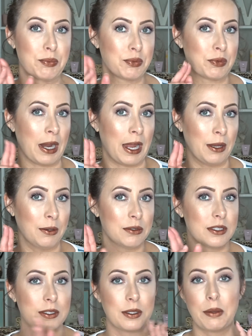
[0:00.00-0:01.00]

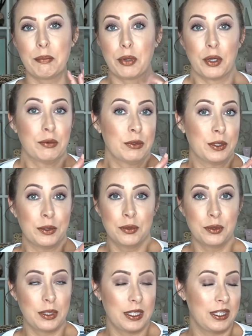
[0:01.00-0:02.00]
peruse,
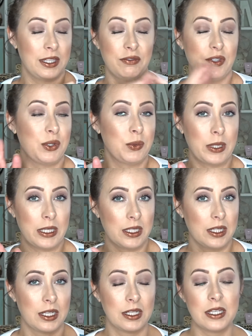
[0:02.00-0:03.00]
if you will.